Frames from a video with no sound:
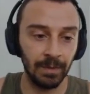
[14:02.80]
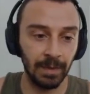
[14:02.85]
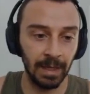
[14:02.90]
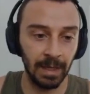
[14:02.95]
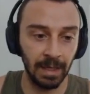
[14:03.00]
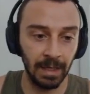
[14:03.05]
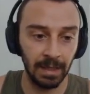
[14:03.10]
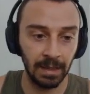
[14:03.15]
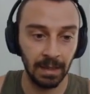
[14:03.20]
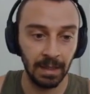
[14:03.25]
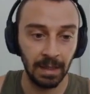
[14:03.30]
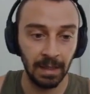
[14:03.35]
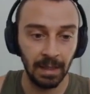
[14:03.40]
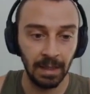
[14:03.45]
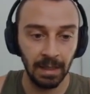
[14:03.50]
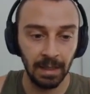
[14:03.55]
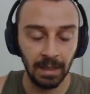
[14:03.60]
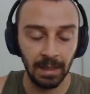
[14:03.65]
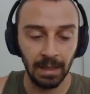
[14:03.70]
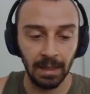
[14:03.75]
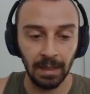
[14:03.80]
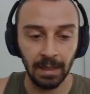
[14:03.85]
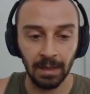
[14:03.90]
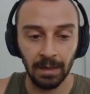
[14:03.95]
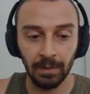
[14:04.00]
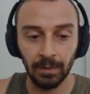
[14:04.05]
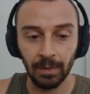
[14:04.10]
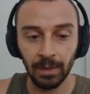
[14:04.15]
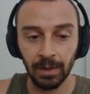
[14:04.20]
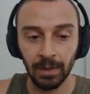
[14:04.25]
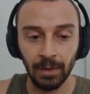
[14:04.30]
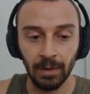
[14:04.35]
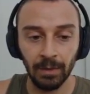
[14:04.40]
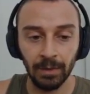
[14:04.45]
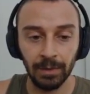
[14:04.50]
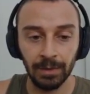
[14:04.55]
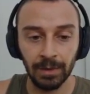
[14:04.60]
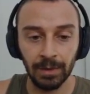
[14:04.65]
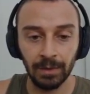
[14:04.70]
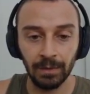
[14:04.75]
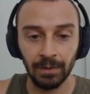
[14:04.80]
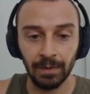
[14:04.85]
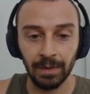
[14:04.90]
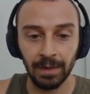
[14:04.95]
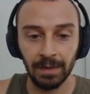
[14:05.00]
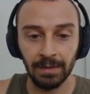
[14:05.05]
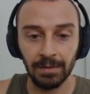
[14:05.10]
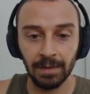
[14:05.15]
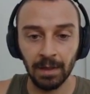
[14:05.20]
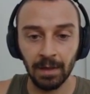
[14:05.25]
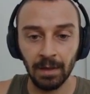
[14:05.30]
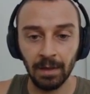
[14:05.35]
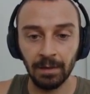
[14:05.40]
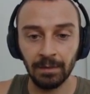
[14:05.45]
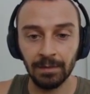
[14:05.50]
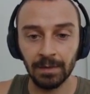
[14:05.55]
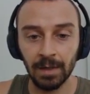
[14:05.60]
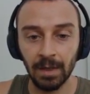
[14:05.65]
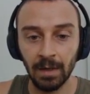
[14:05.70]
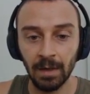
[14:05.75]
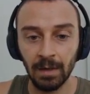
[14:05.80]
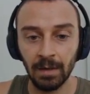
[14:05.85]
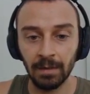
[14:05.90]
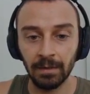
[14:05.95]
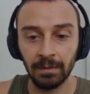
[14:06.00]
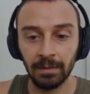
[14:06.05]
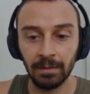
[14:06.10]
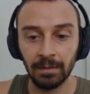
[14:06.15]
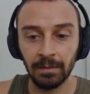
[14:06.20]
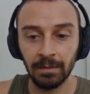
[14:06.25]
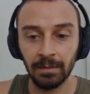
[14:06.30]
bad, and we could always do Thieves' Gloves on